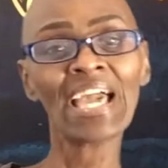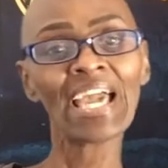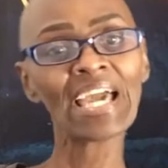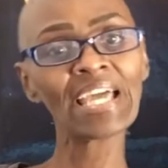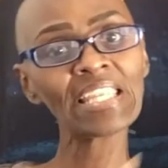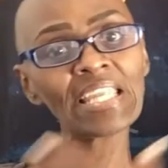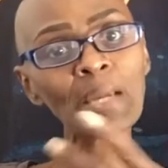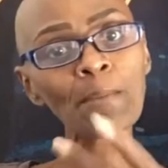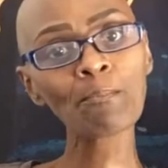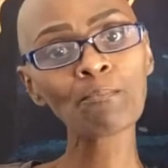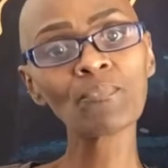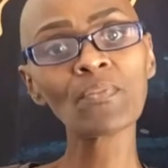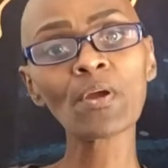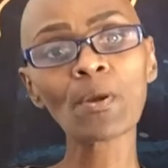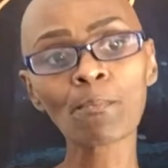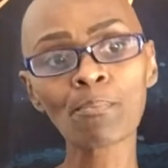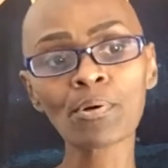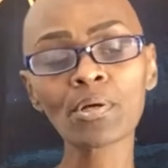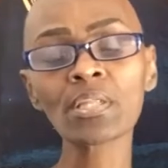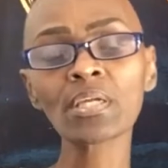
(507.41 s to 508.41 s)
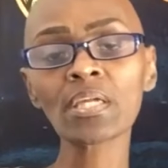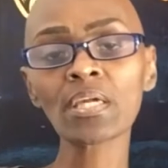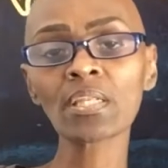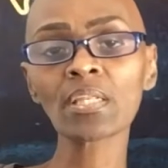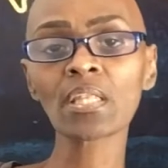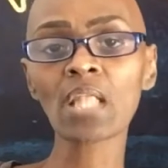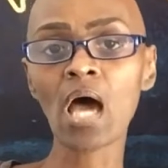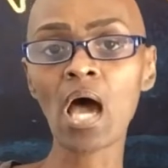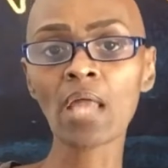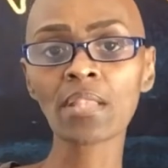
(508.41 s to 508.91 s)
And they're putting in
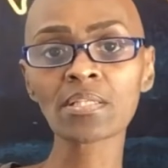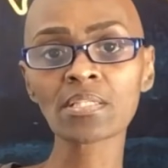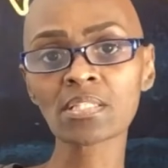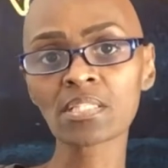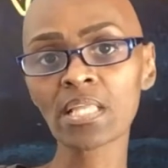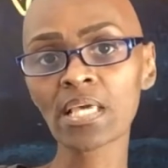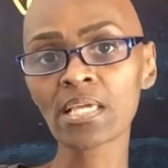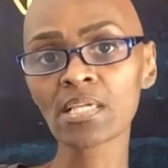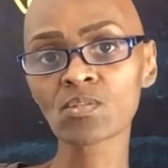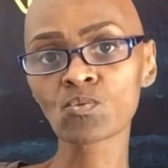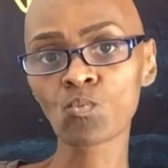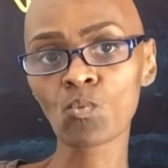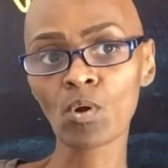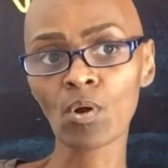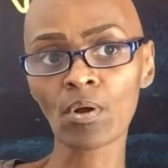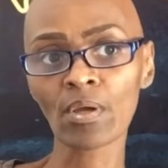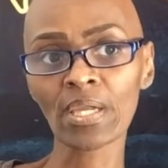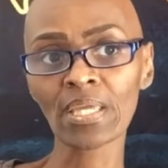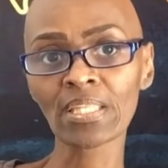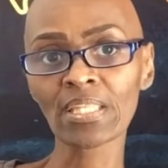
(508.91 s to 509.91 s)
an honest day's work.